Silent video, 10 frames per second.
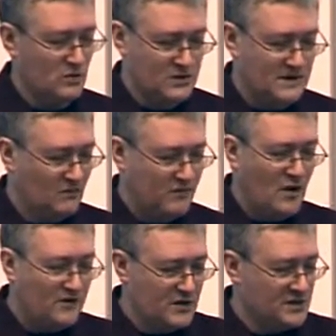or 2 or
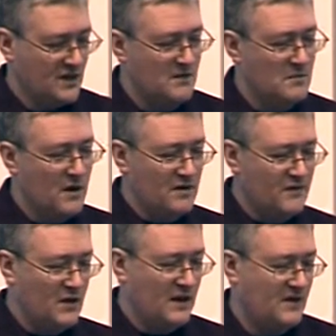5 years ago, you might have
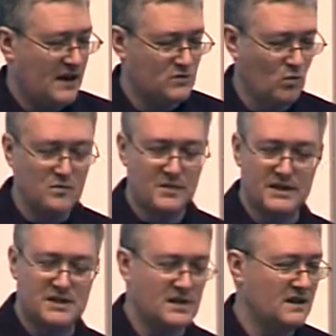only had one
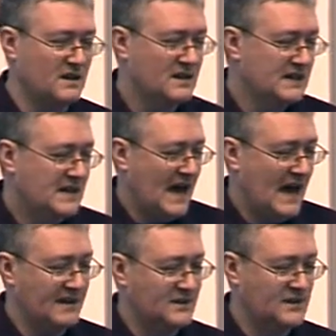PC
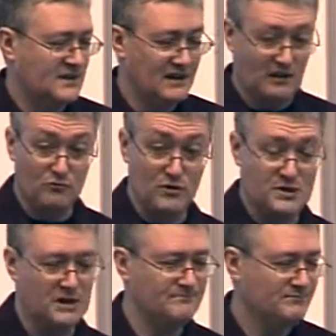and a little
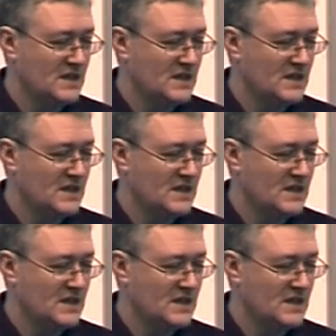router,